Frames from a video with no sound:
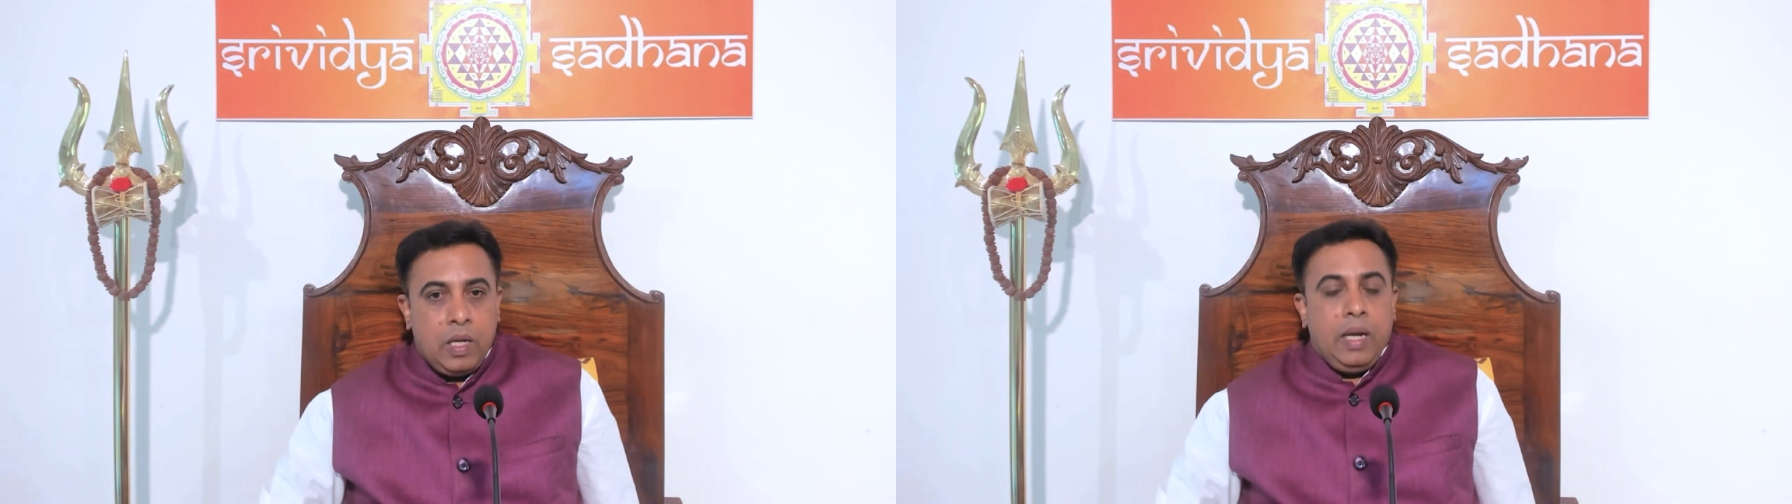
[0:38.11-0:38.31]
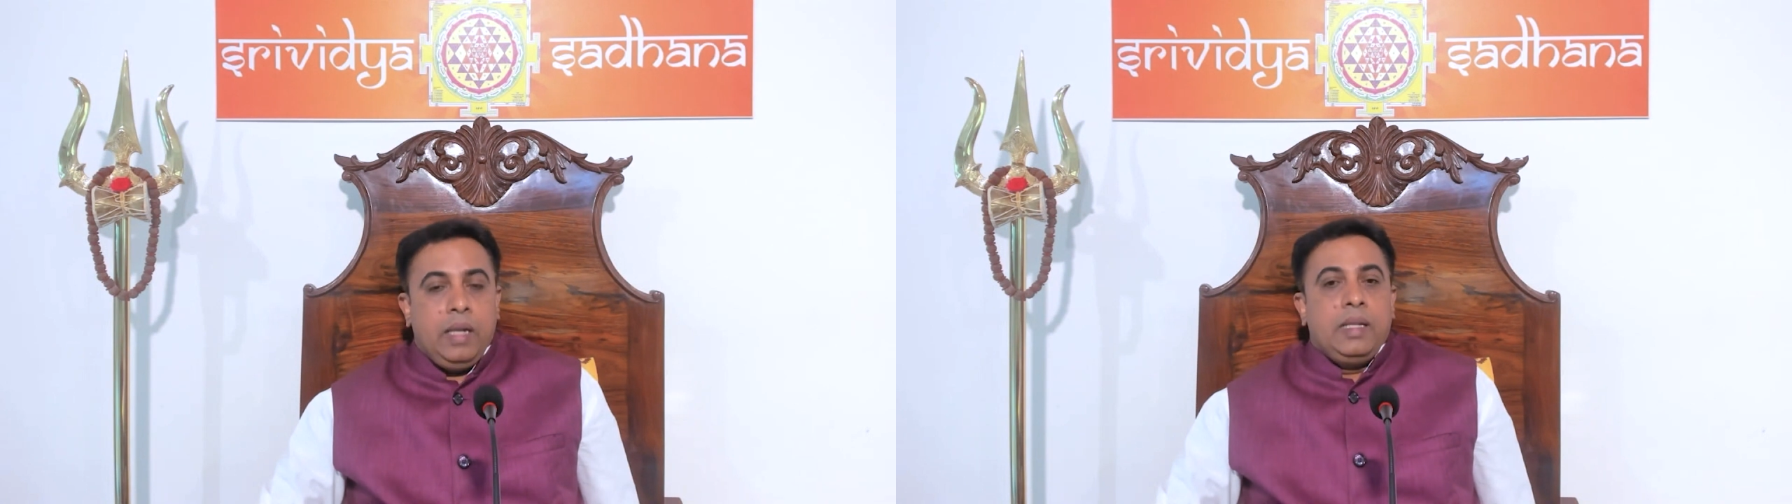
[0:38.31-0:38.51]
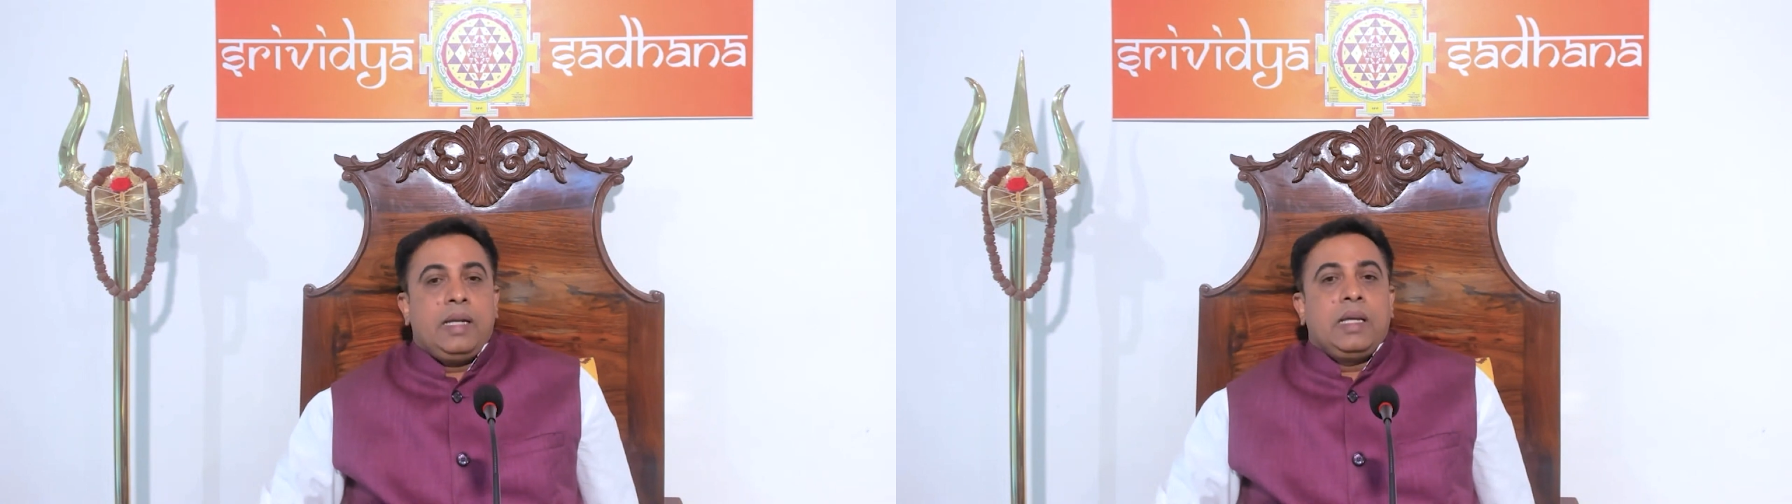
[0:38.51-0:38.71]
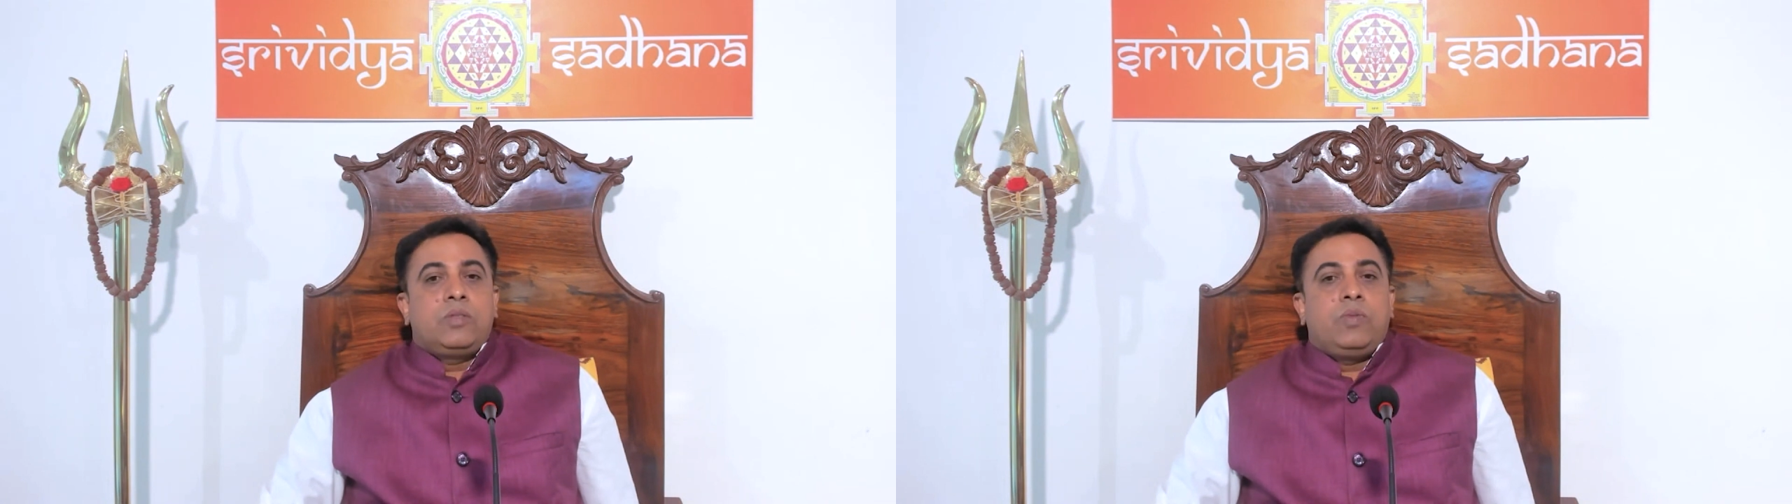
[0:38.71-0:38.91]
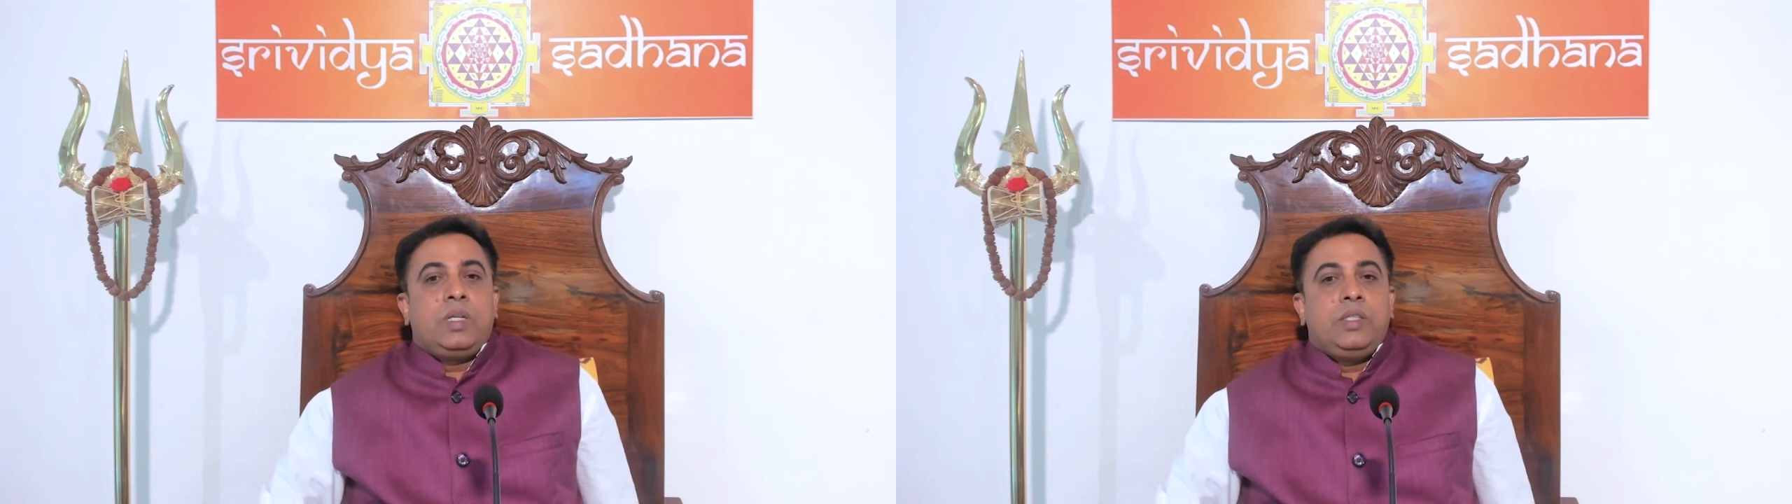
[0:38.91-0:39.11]
In that case,
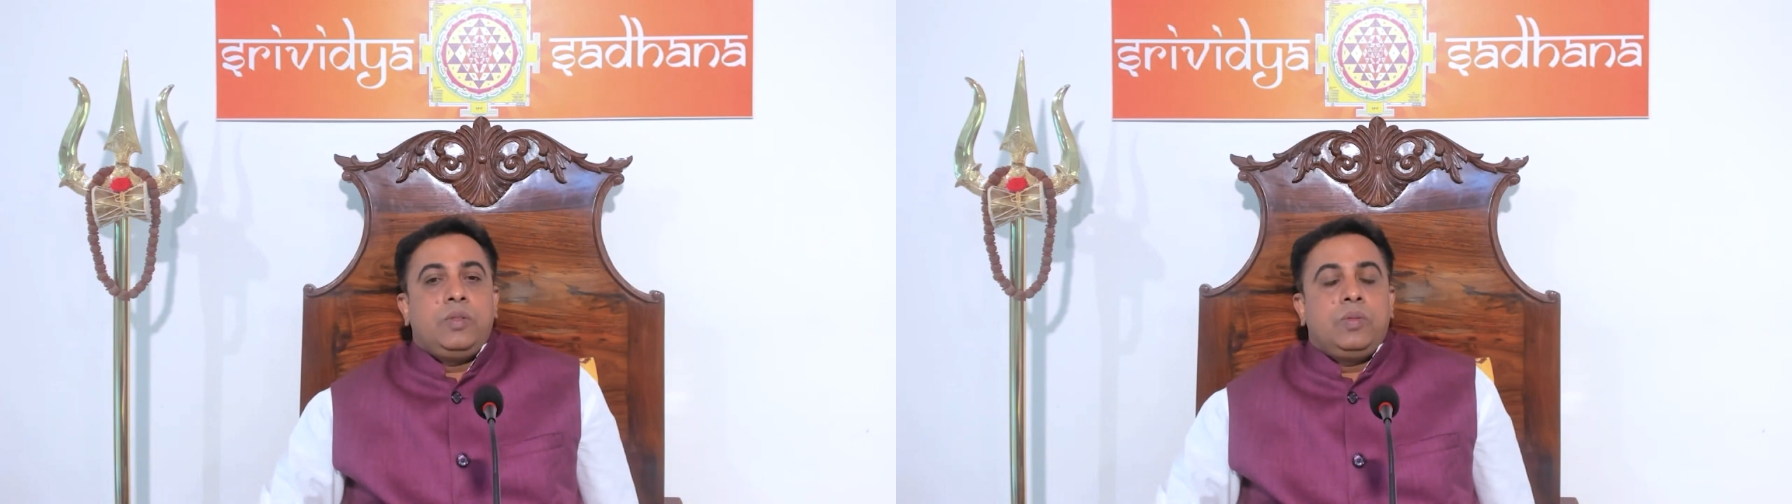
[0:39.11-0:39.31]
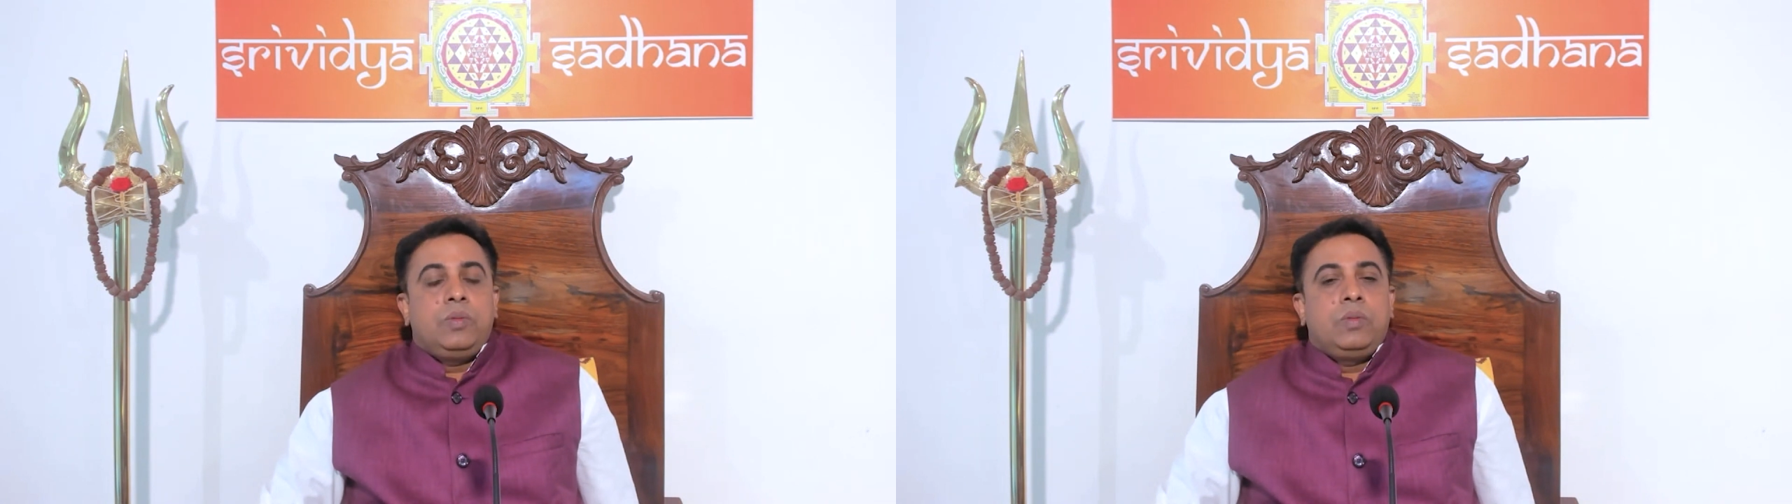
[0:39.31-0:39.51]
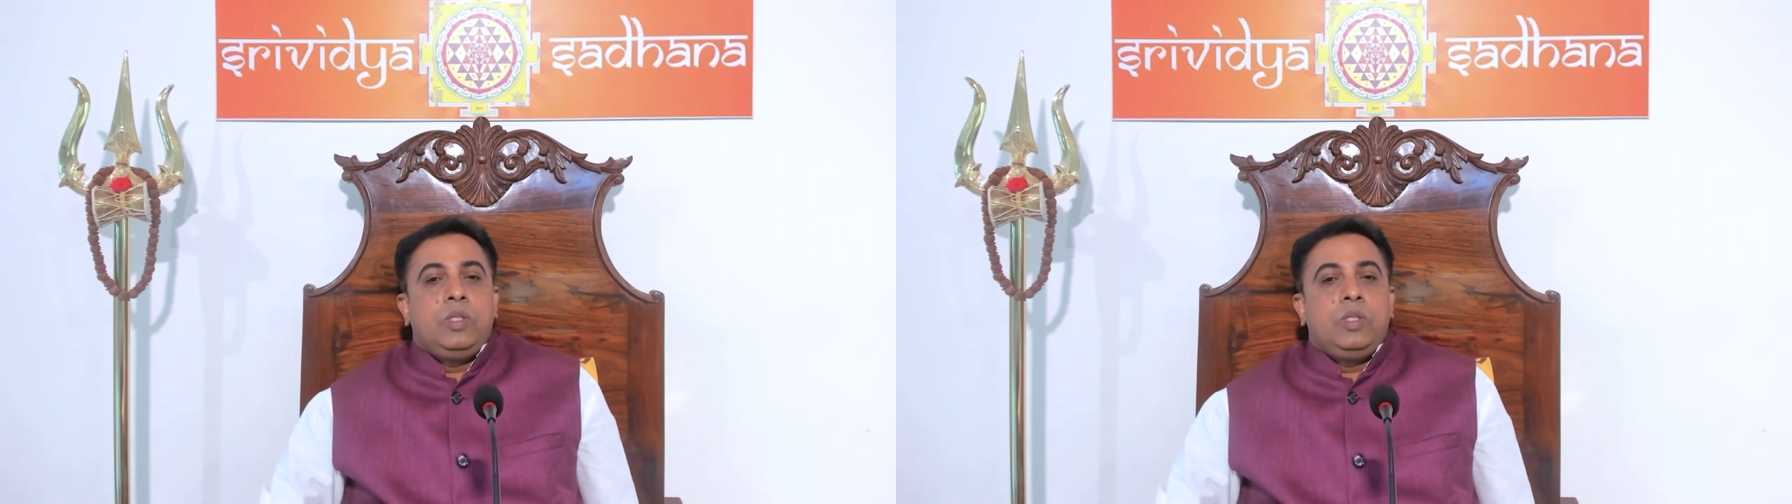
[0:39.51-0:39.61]
what you do?